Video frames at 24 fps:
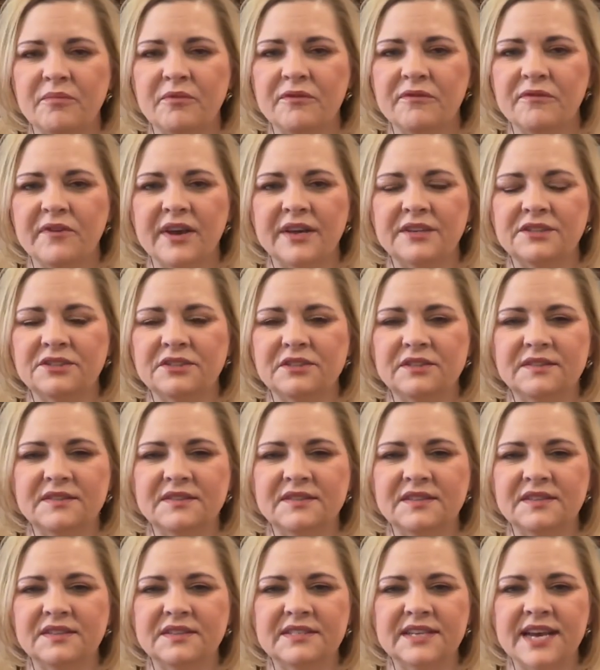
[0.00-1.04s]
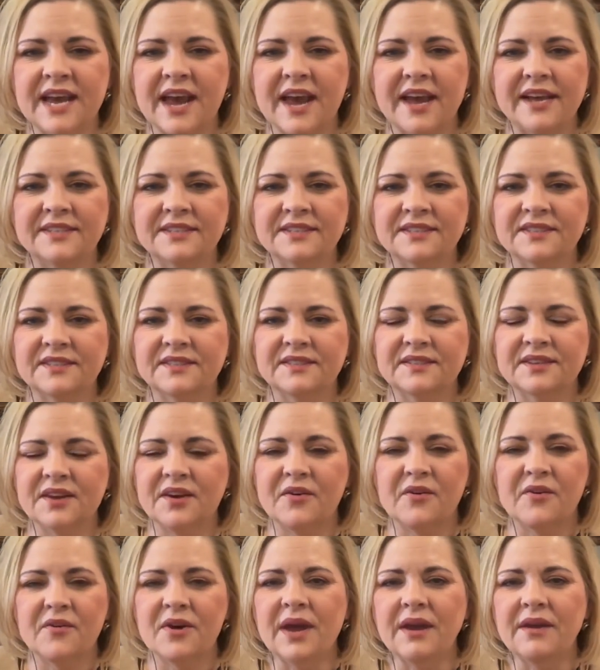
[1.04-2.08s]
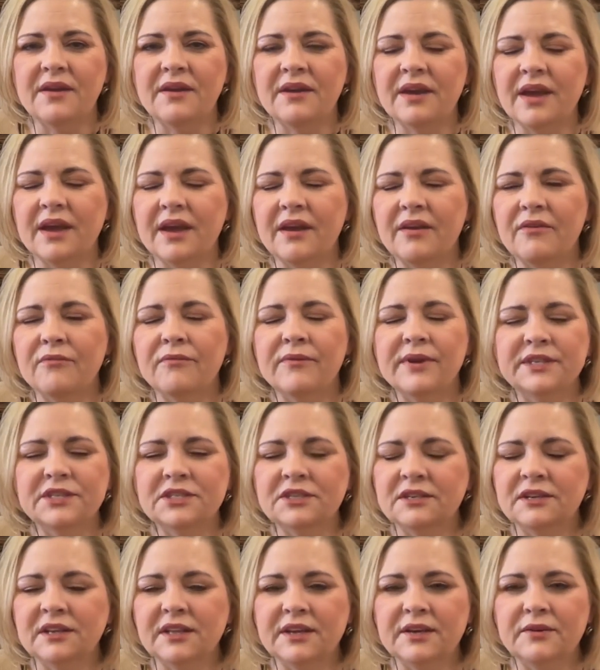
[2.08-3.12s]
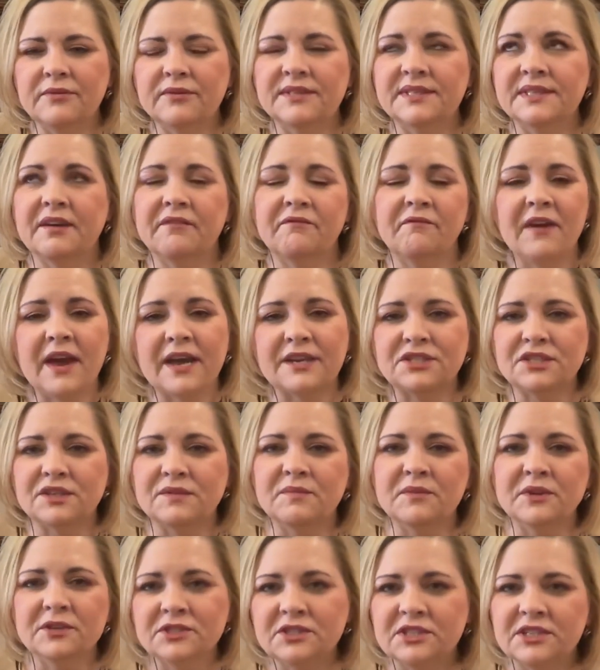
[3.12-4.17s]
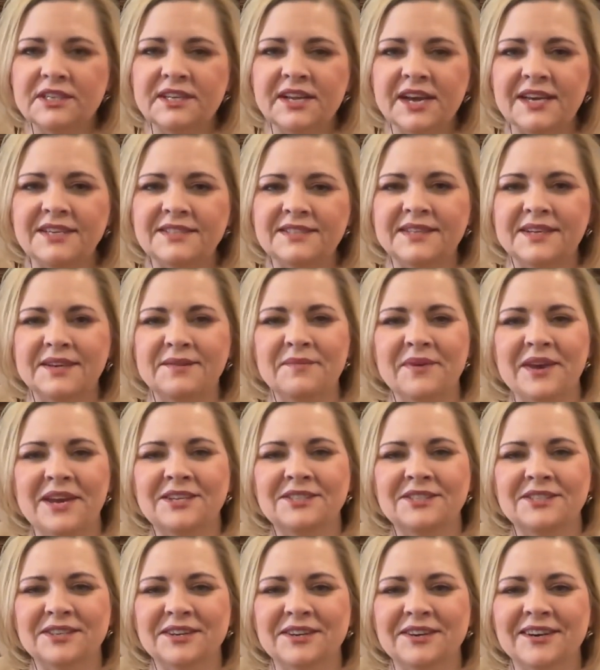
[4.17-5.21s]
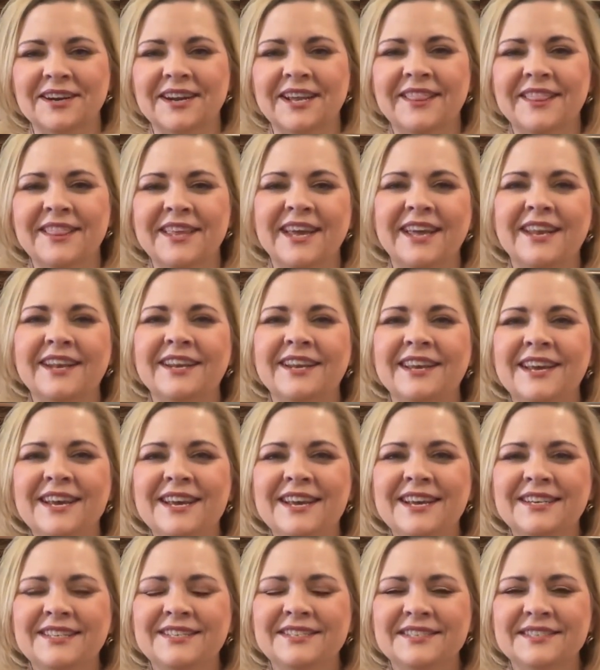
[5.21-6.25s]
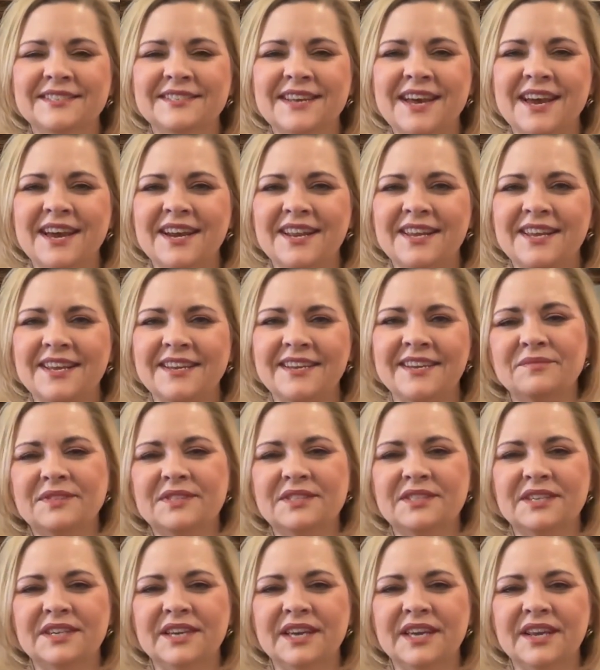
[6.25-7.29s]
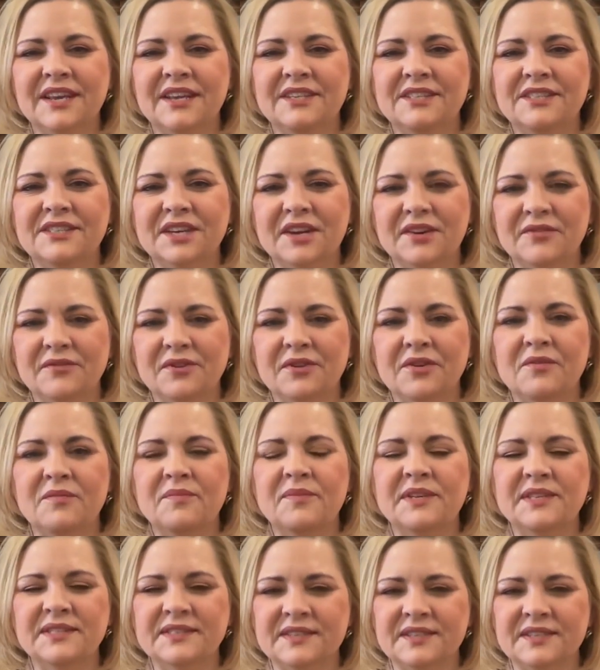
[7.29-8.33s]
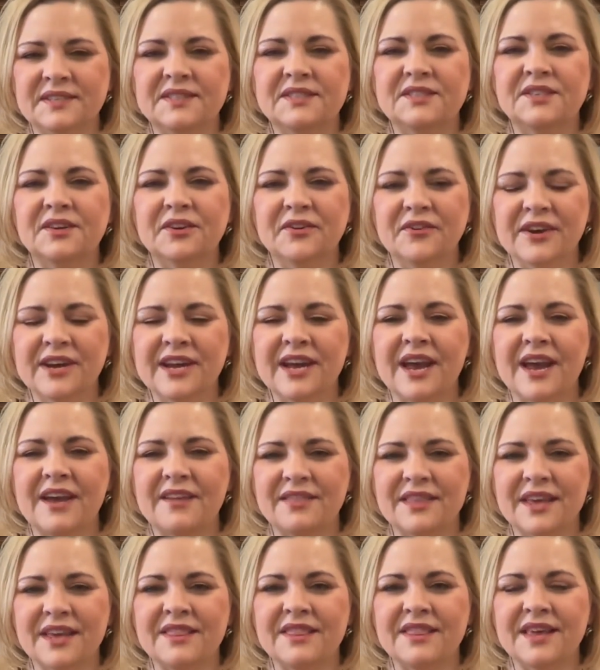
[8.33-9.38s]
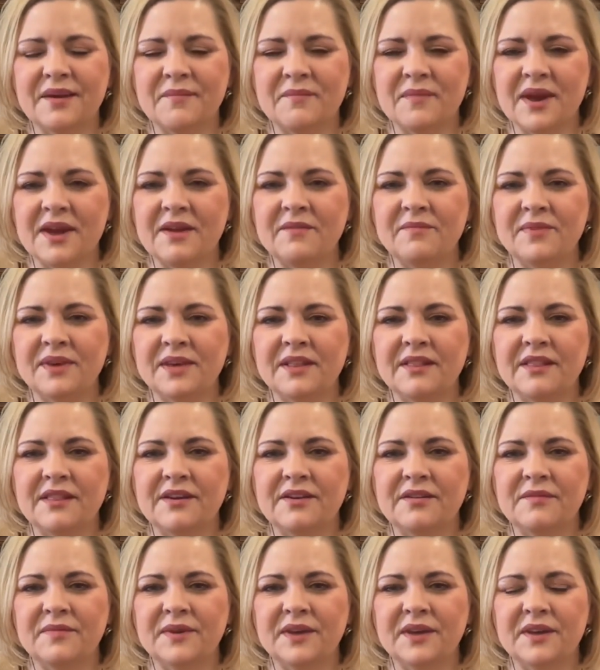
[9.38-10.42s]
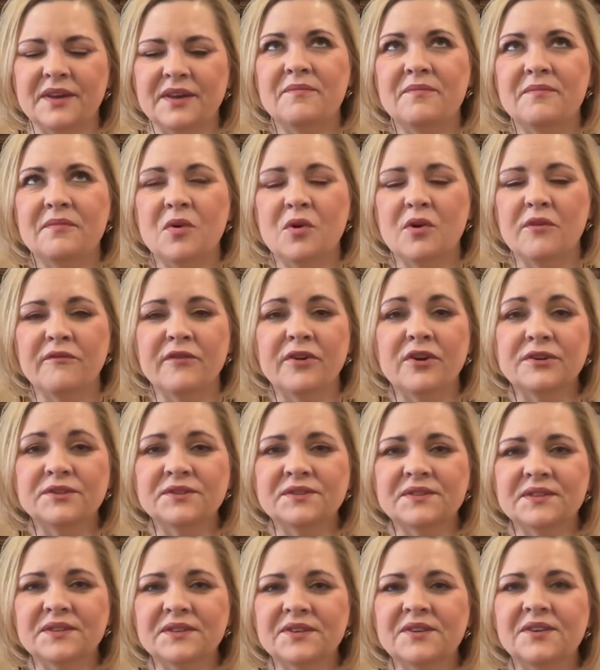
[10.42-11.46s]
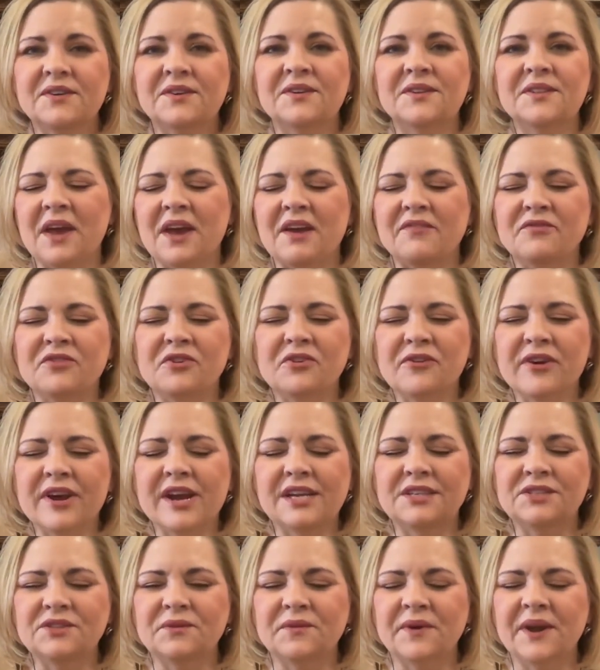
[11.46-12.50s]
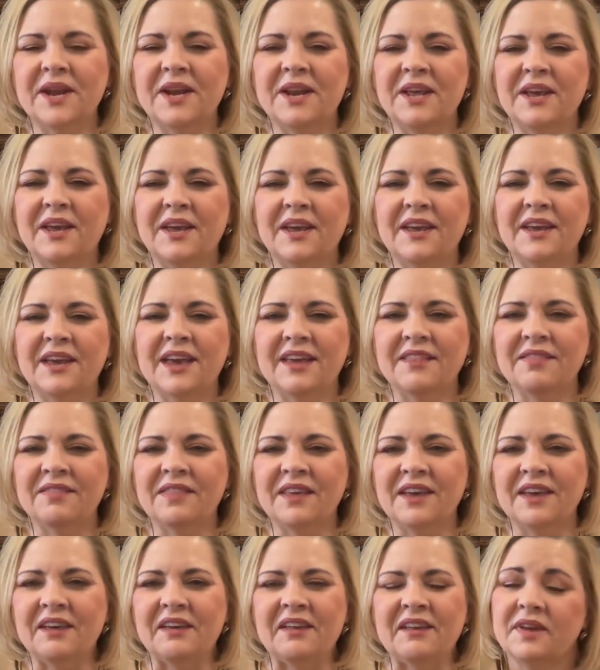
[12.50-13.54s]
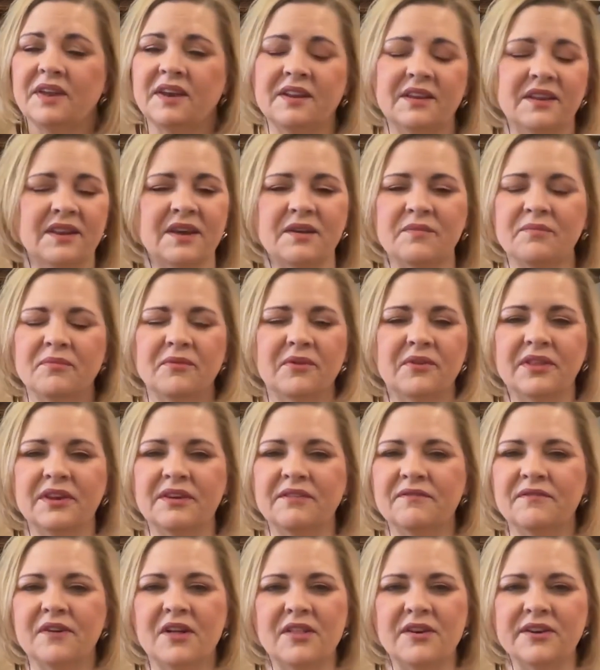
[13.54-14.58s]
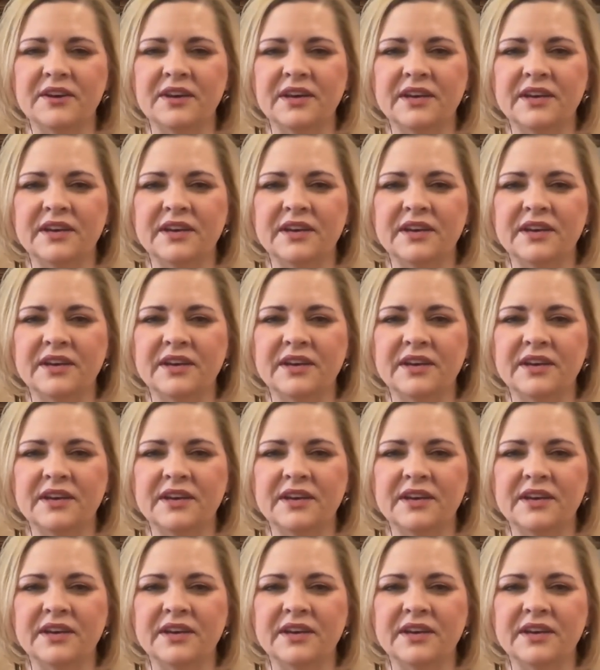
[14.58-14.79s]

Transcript: professions and tasks. So I originally was a fashion merchandising major and then decided to get a general business degree. I thought that might be a little bit more versatile after graduating, and then ended up really falling